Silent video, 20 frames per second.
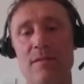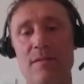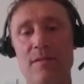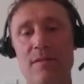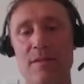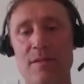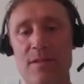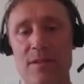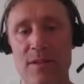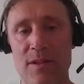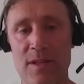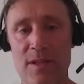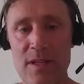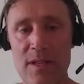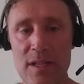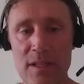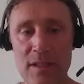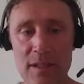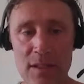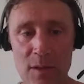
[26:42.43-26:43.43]
So you can
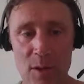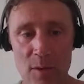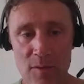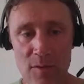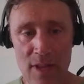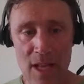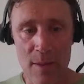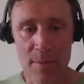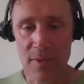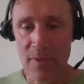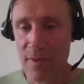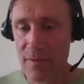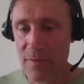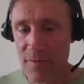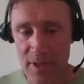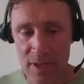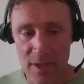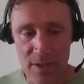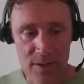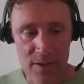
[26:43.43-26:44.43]
get a little overlap on the
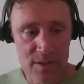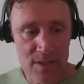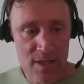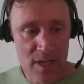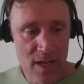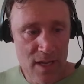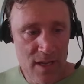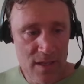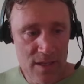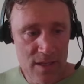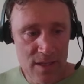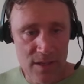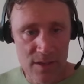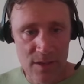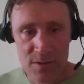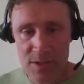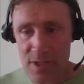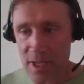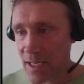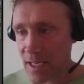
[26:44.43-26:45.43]
fingers. You
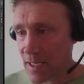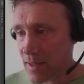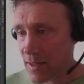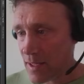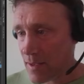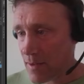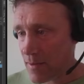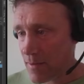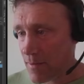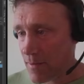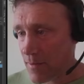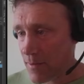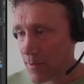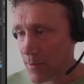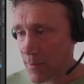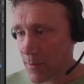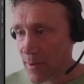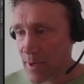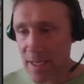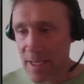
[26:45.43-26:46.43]
know, checking the
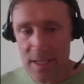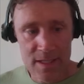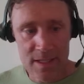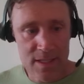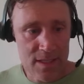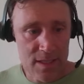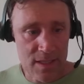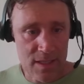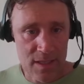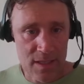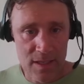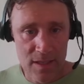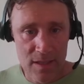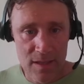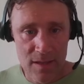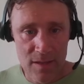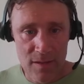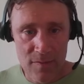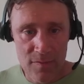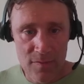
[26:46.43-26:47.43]
wrist and the
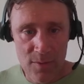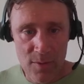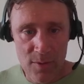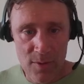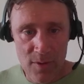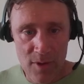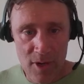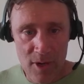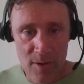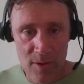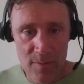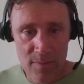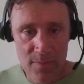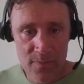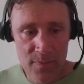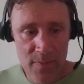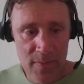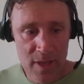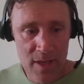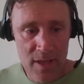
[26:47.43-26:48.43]
forearm.
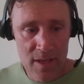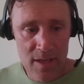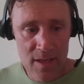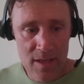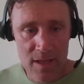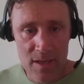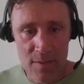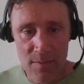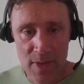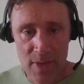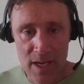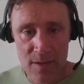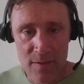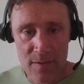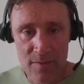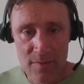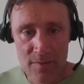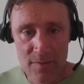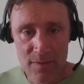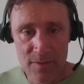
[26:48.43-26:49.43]
It might
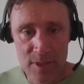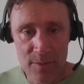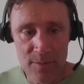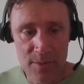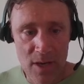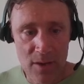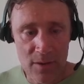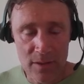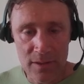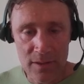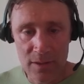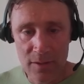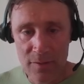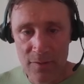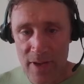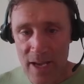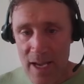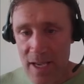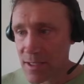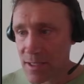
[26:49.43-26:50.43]
flip out a little
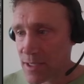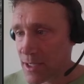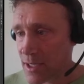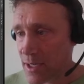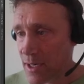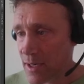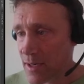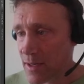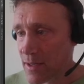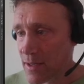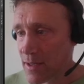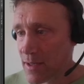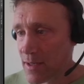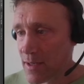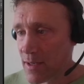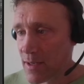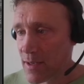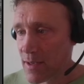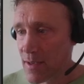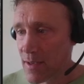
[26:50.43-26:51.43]
fast here.
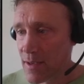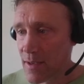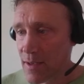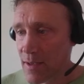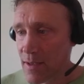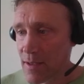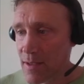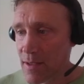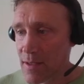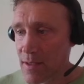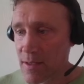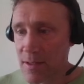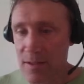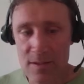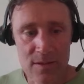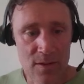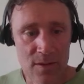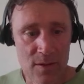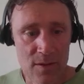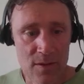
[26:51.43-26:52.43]

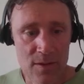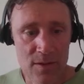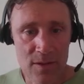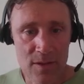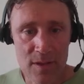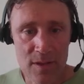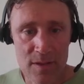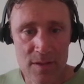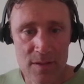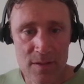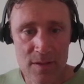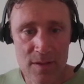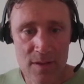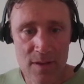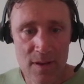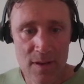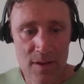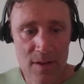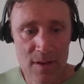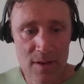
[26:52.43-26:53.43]
So you can
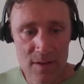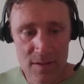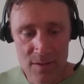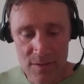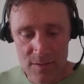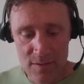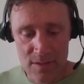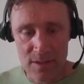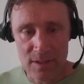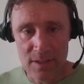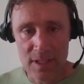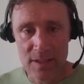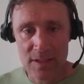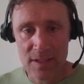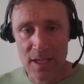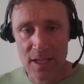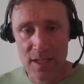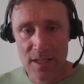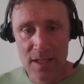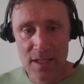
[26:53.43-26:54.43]
delete
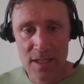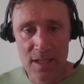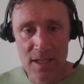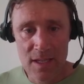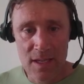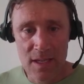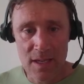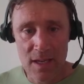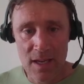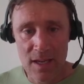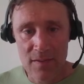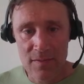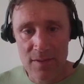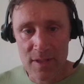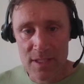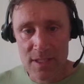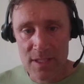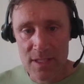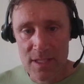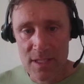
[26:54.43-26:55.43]
that key and have
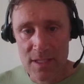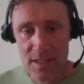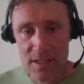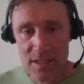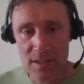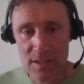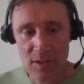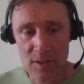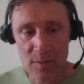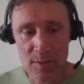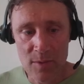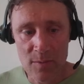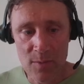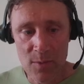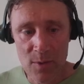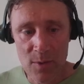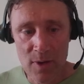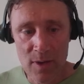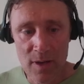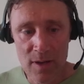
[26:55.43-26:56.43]
this ease a little bit
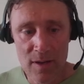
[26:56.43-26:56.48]
more.